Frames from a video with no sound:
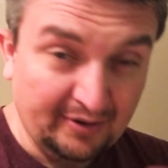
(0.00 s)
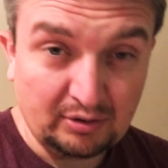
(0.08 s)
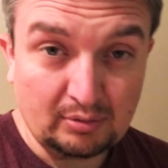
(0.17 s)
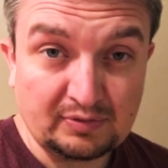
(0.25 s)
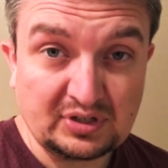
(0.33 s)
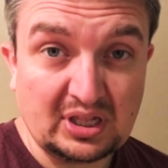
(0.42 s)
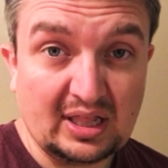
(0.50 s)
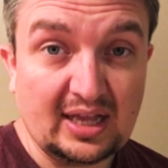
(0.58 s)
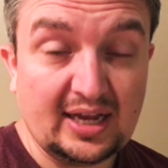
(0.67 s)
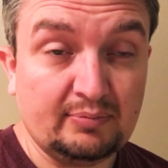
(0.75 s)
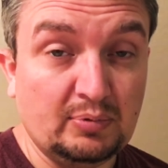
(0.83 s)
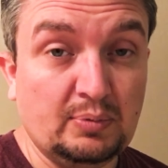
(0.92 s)
After the Rivers of
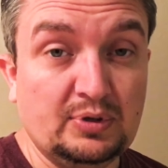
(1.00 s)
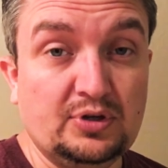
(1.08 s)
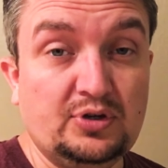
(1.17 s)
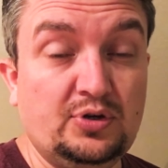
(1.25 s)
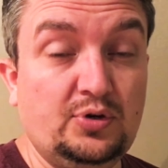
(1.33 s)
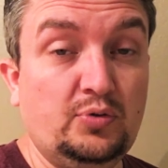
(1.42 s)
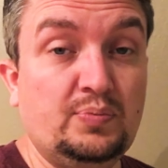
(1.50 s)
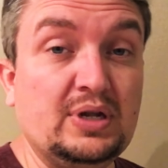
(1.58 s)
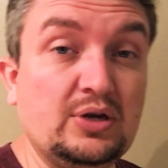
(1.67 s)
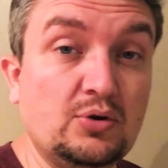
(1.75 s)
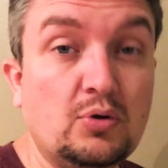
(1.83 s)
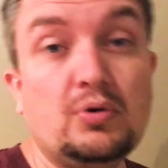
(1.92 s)
Life, we went to
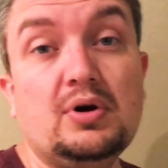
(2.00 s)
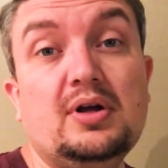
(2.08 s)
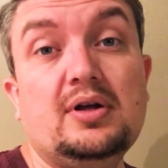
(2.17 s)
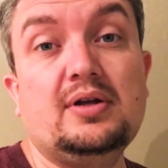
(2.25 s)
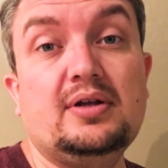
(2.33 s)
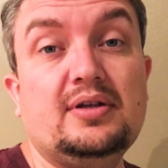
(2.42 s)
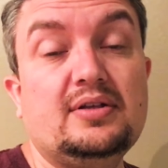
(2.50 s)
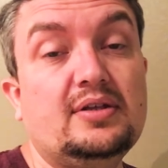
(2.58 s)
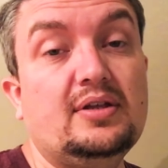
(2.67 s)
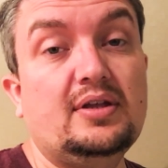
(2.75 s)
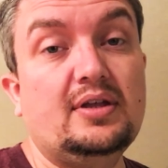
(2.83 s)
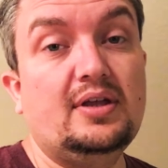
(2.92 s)
Pandora
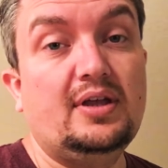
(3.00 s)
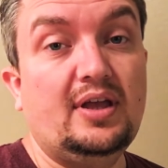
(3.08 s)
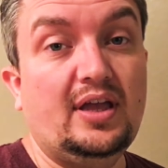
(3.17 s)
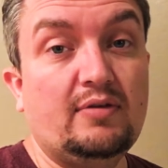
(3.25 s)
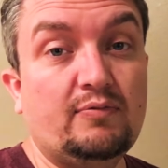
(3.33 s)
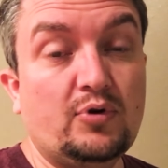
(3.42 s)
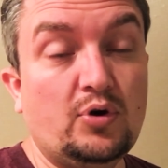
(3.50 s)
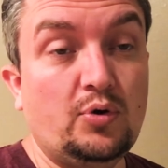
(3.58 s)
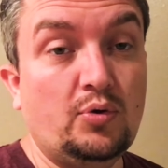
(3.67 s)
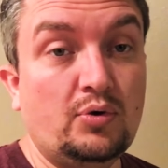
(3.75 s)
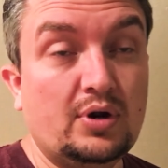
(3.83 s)
and rode